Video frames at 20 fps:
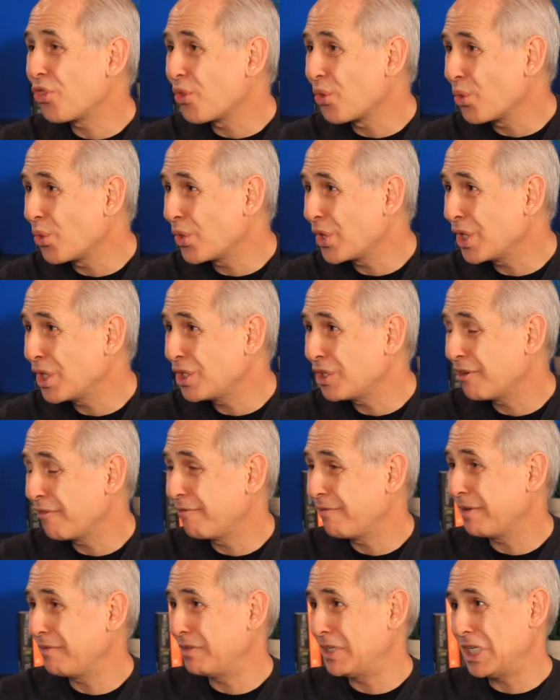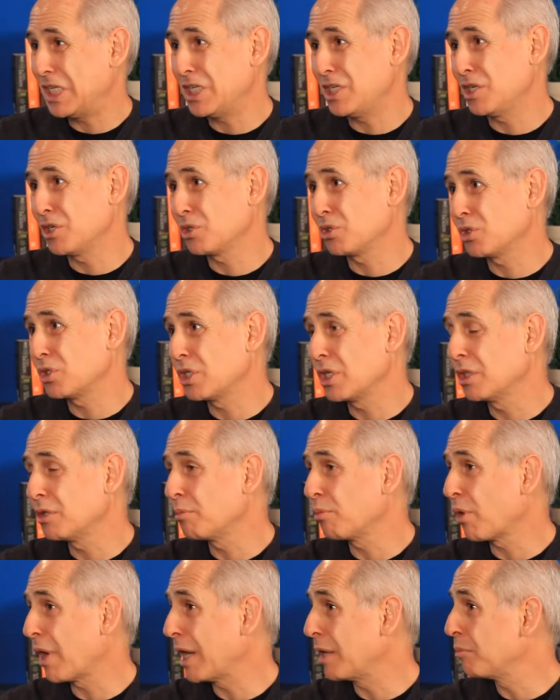30 to 50 years in the
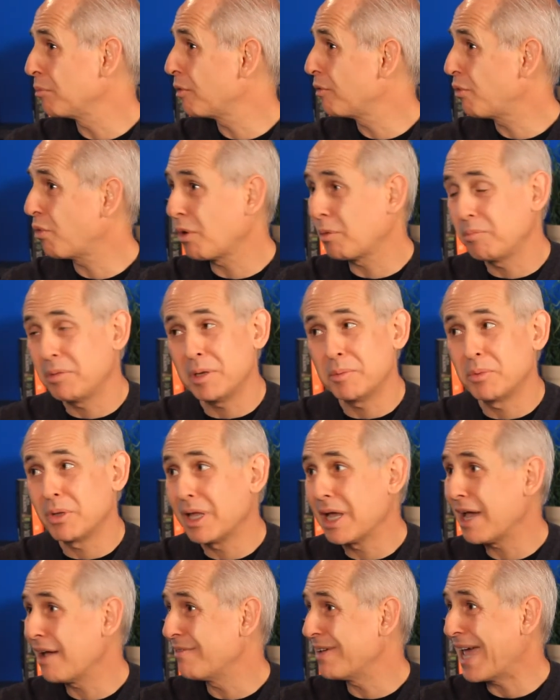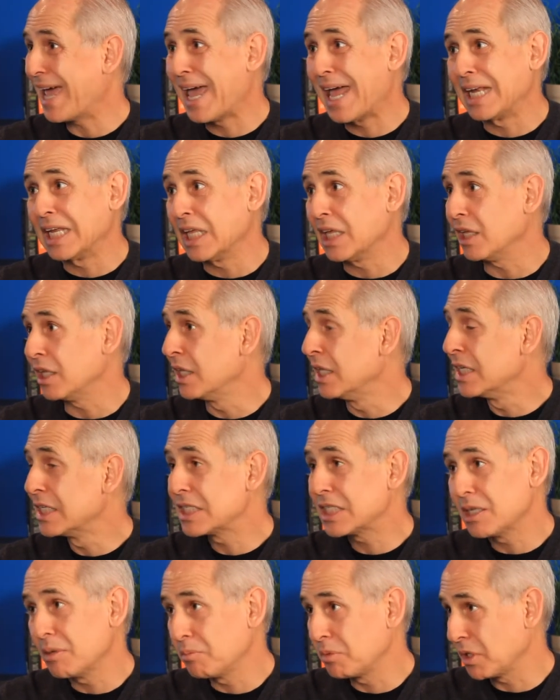brain before people have any
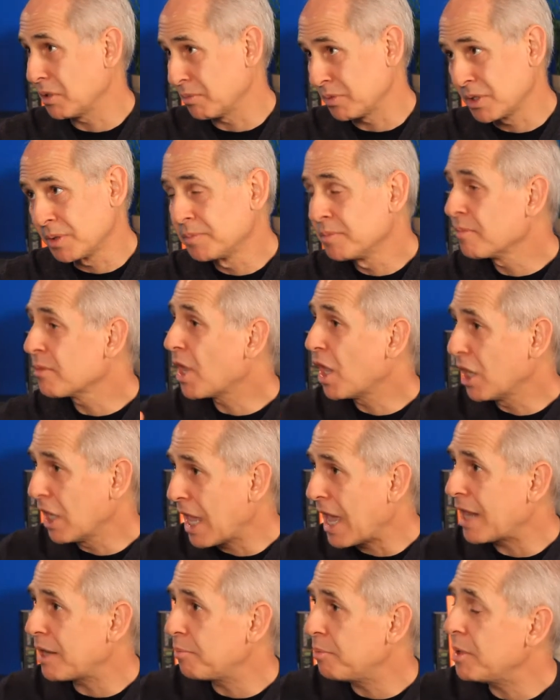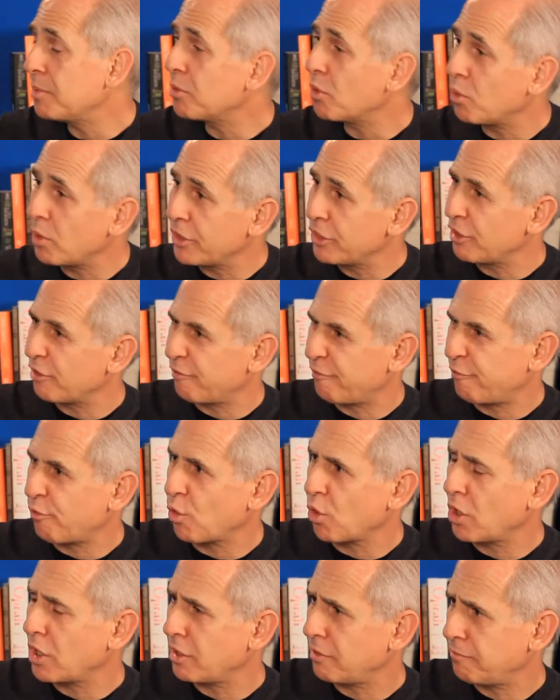symptoms. A lot of people when they're
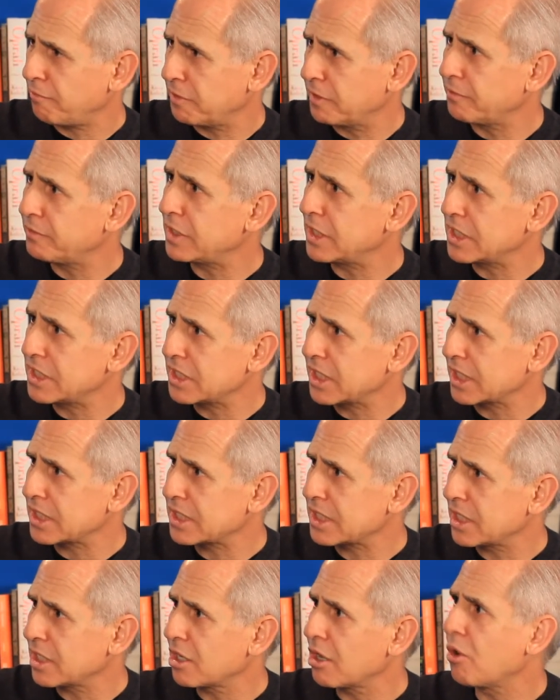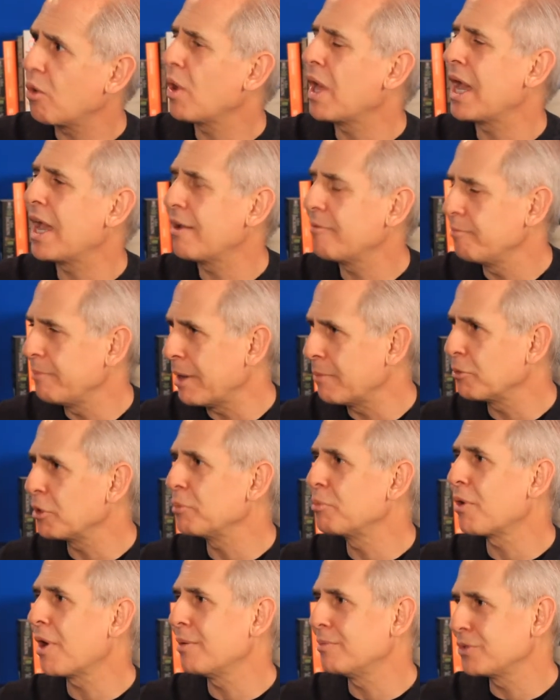40, 50, 60 go, well, I have
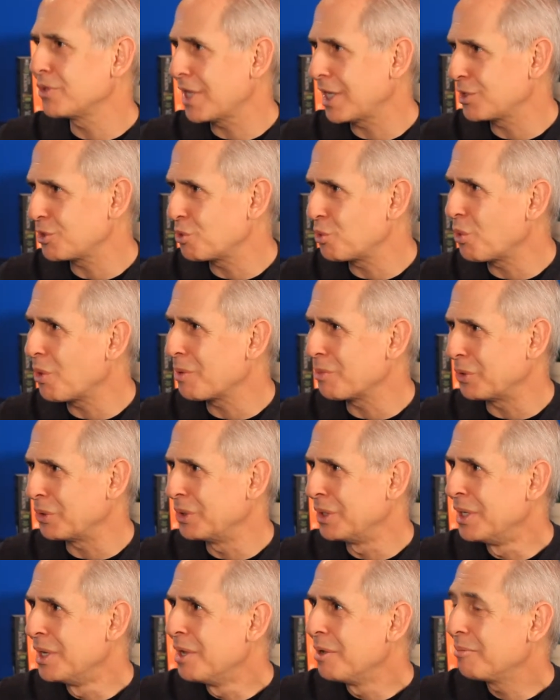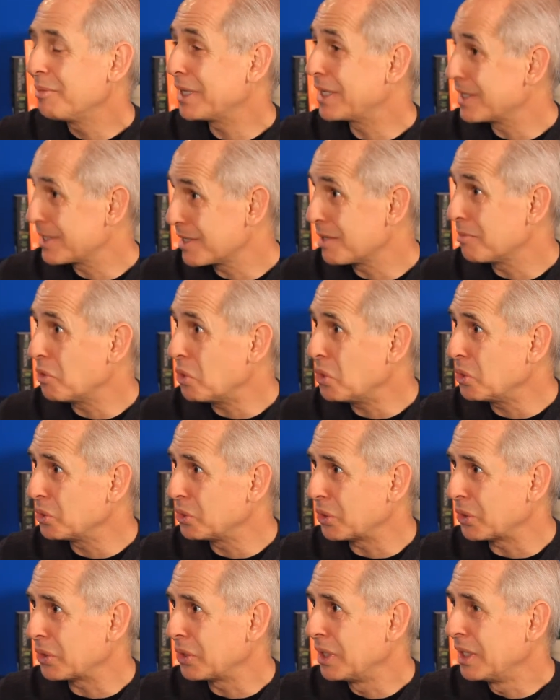memory problems, that's normal because I'm
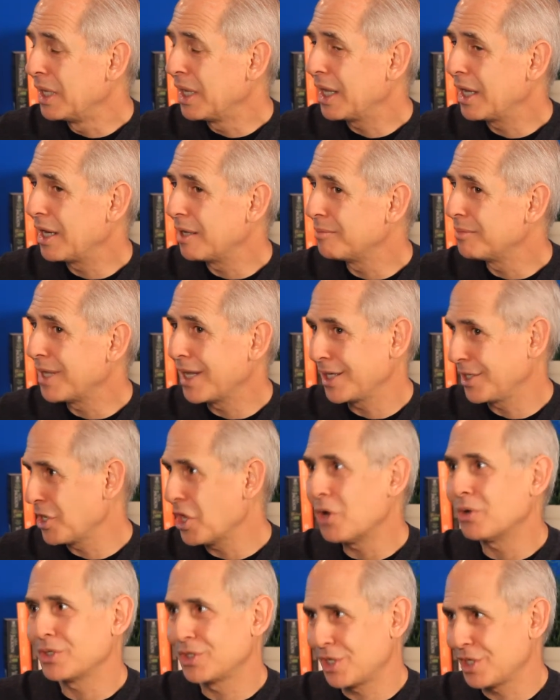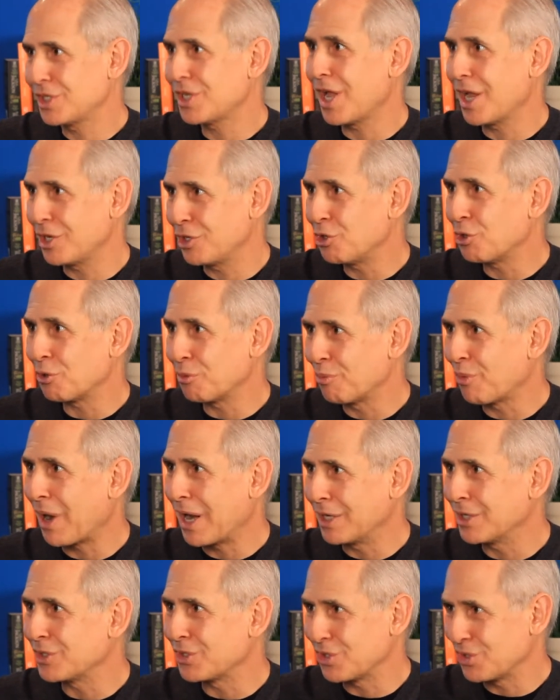older. And I'm like, no, it's a sign your
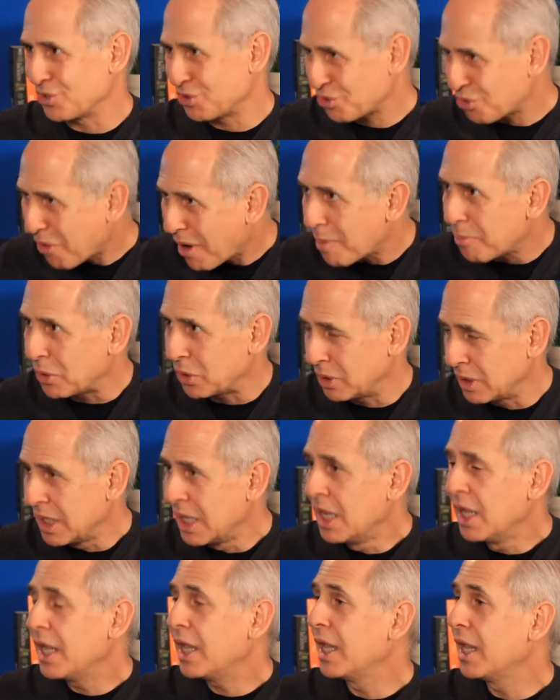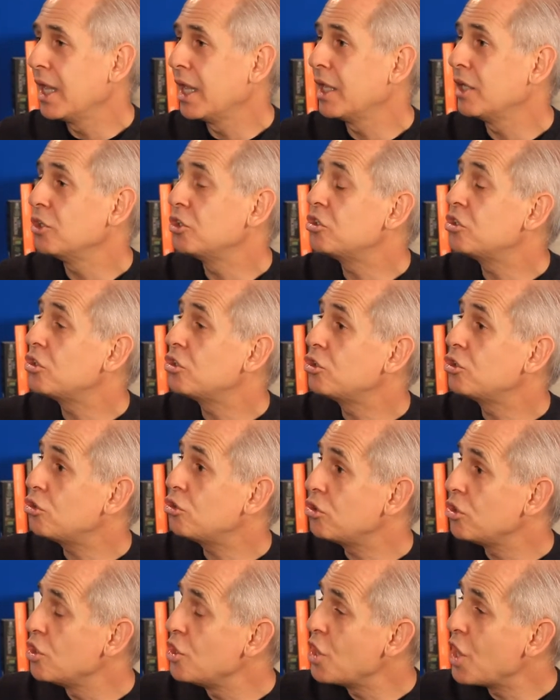brain is in trouble. And
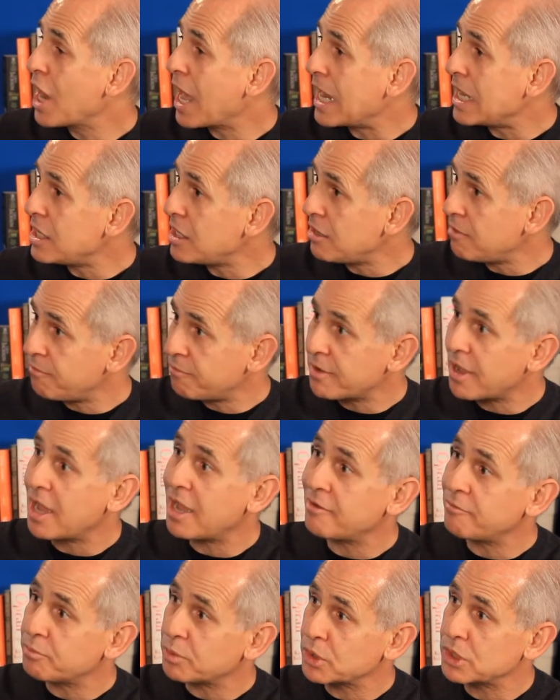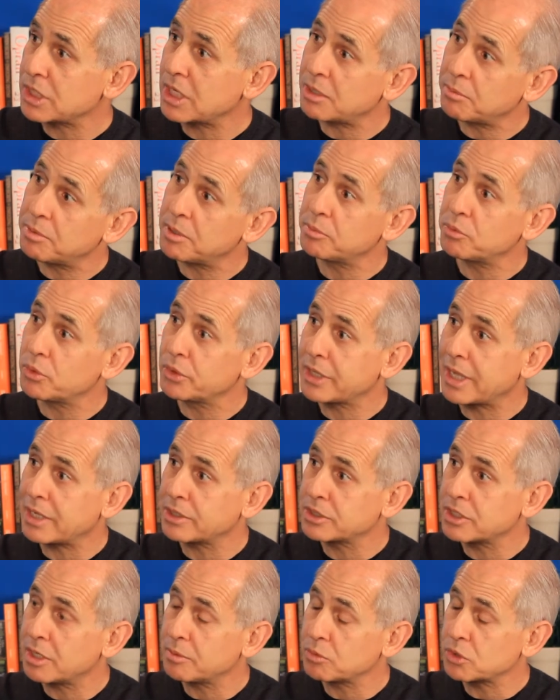95% of people with
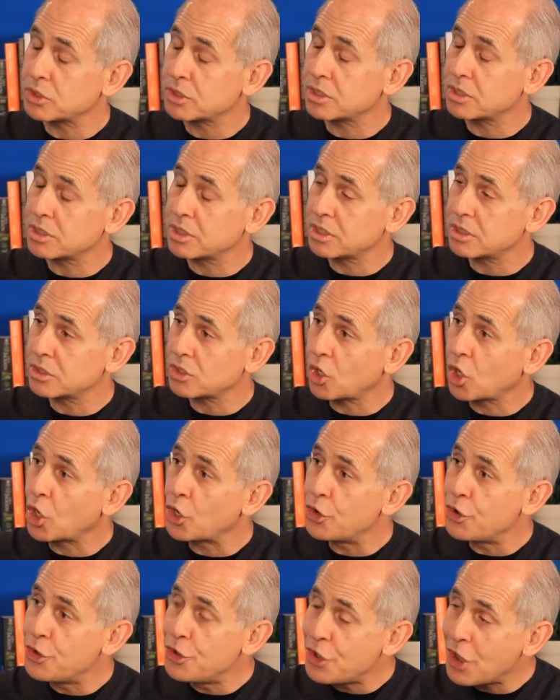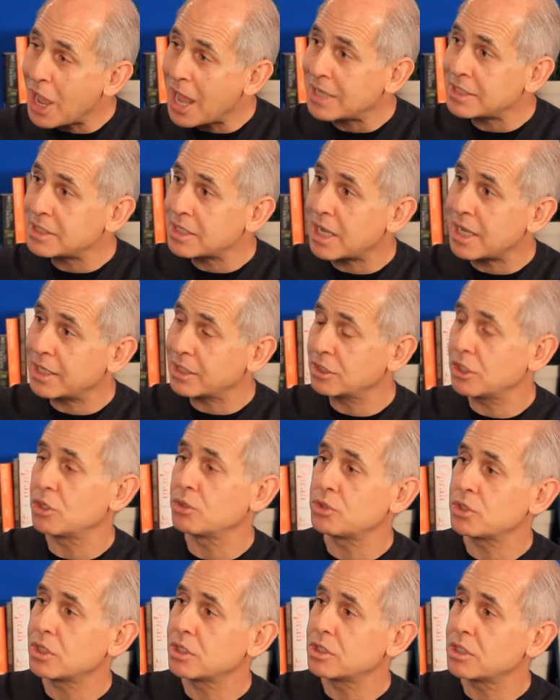Alzheimer's disease are not
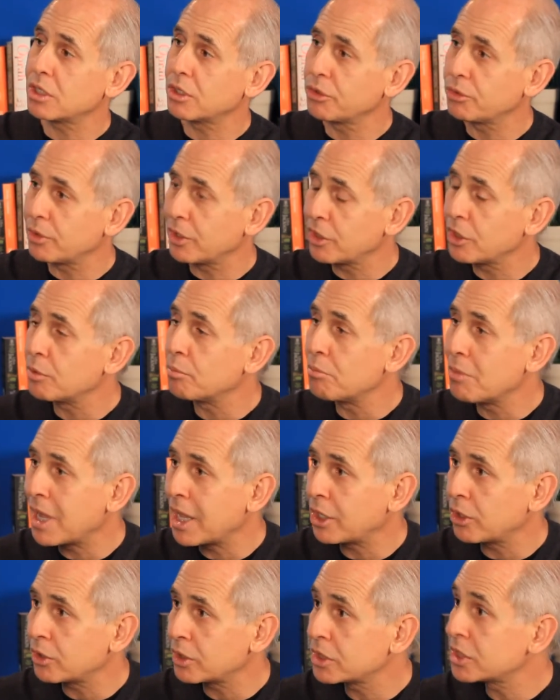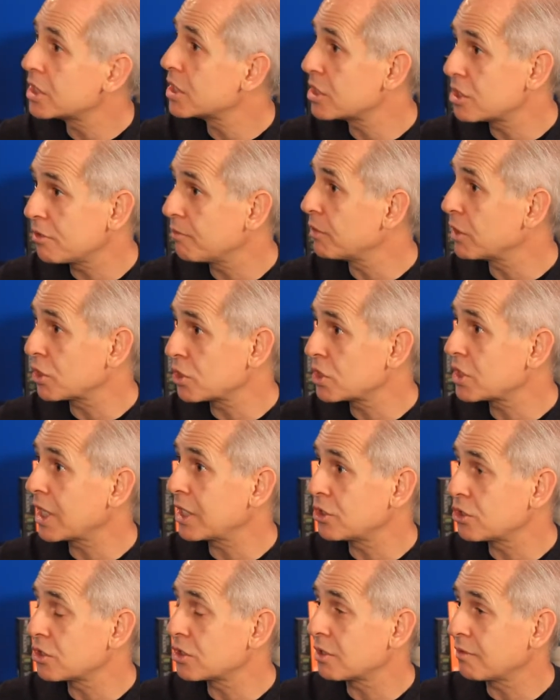diagnosed until they're in the moderate to severe
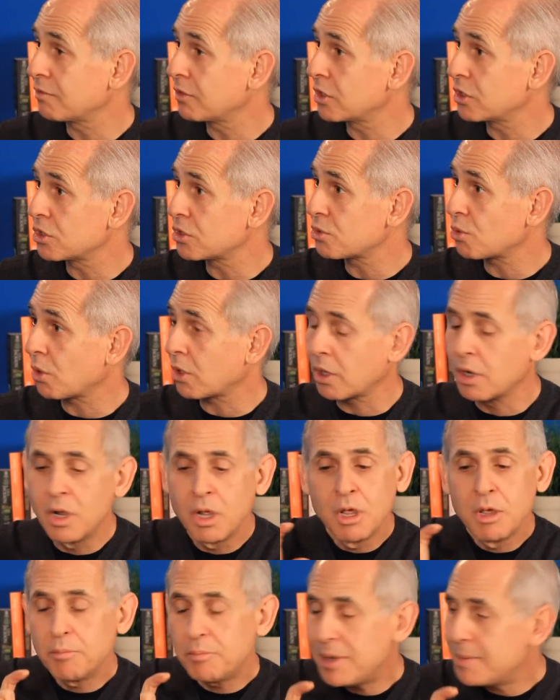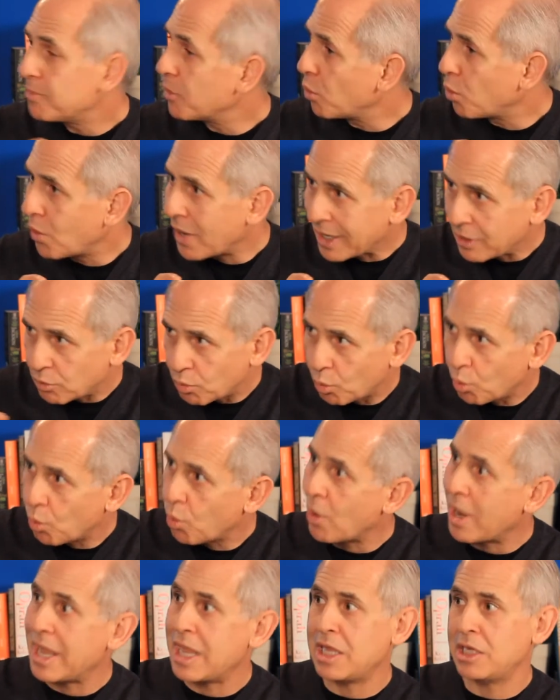stages of the disorder. People wait
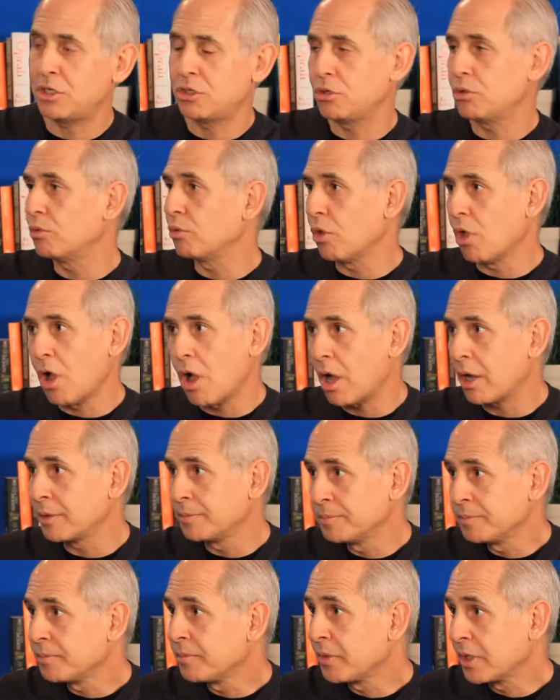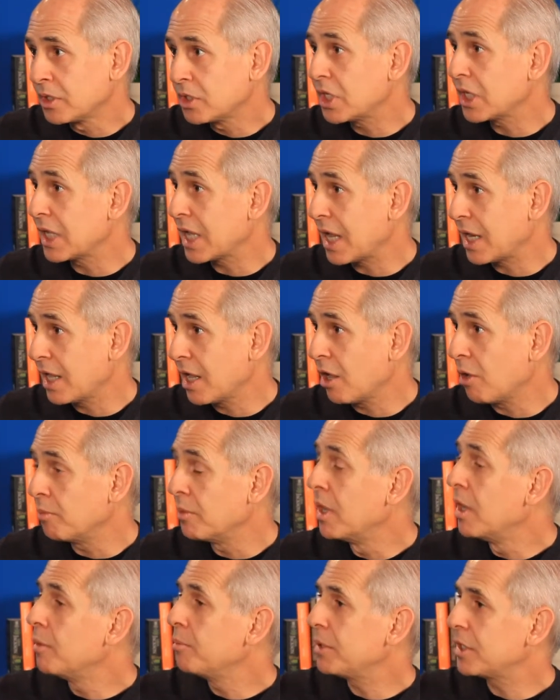way too long to get help
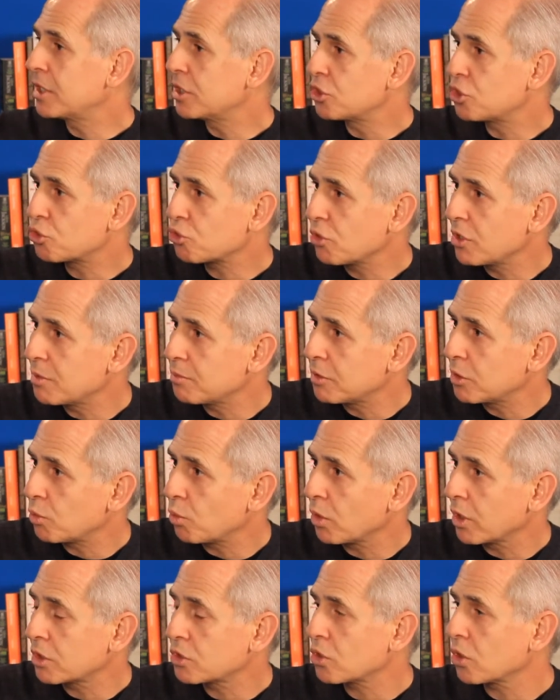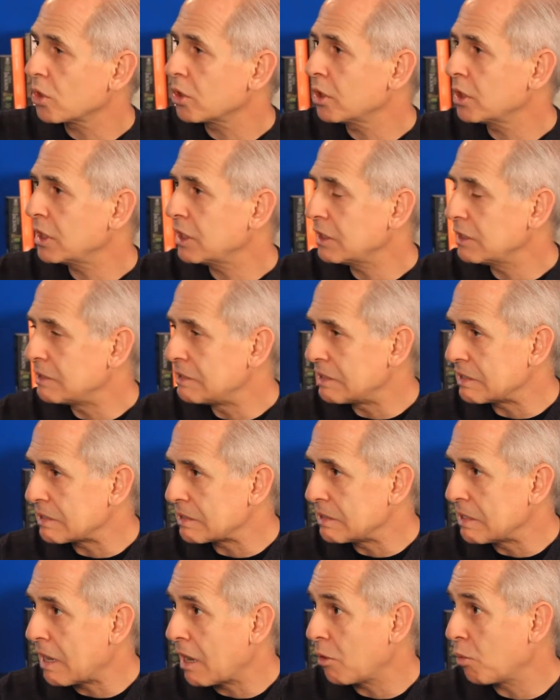because treatment works early, it
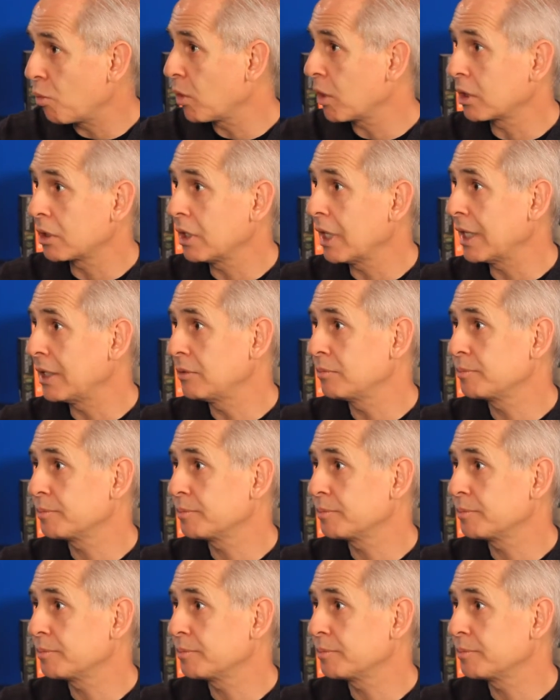does not work late.